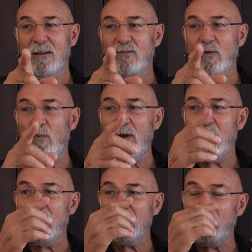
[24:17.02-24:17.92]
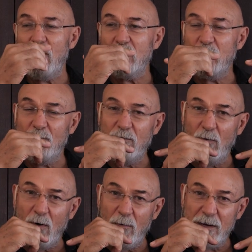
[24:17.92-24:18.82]
So we're responsible for
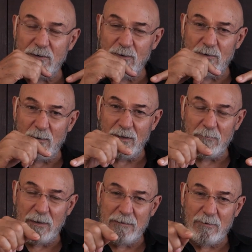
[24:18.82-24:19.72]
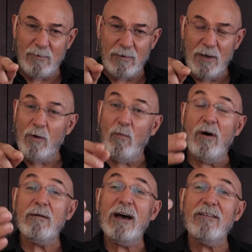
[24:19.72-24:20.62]
what we do to other people.
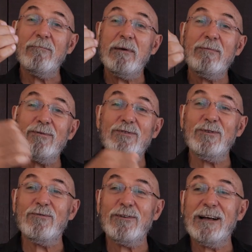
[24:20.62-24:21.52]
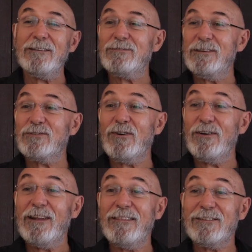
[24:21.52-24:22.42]
What other people do for us, it's
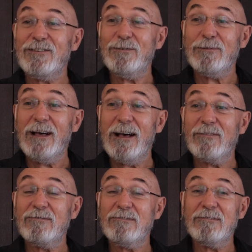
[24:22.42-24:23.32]
got nothing to do with us.